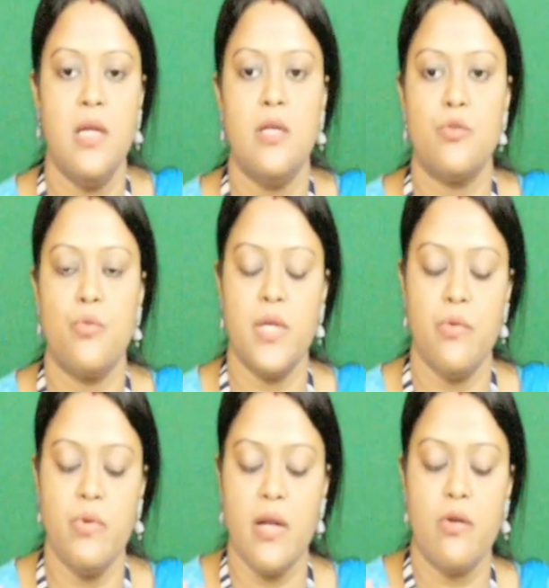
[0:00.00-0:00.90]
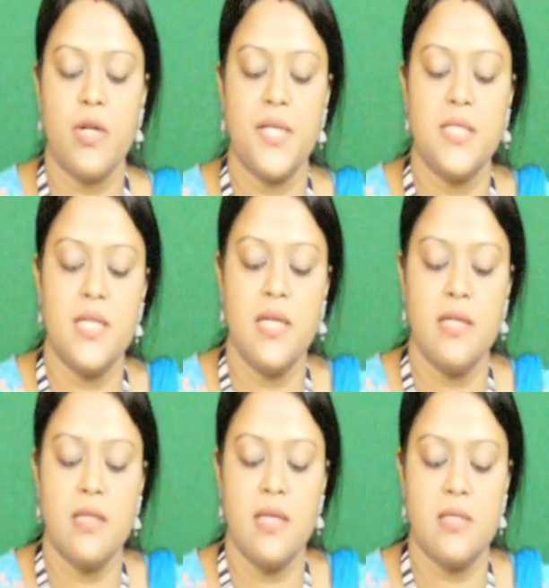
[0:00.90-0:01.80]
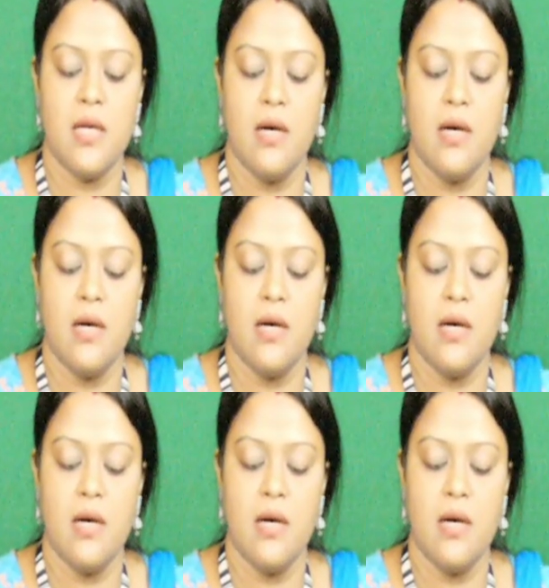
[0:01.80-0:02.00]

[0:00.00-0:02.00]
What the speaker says: So we are not considering this